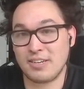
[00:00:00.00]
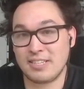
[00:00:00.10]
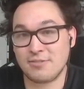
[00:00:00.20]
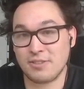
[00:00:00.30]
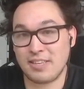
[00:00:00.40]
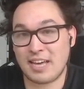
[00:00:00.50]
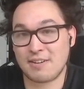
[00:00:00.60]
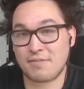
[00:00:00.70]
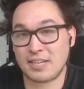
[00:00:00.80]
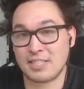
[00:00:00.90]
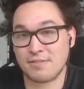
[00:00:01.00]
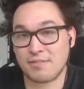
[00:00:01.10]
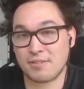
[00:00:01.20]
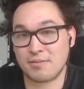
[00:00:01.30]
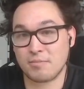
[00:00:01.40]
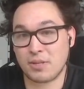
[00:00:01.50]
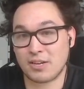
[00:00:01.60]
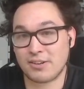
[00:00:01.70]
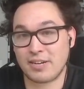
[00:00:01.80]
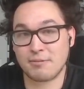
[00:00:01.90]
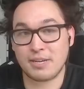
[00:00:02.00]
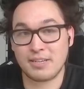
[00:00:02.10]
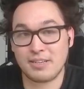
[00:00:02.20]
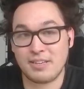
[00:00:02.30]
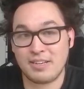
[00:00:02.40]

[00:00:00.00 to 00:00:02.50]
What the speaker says: isn't really that effective of a blocker anyway.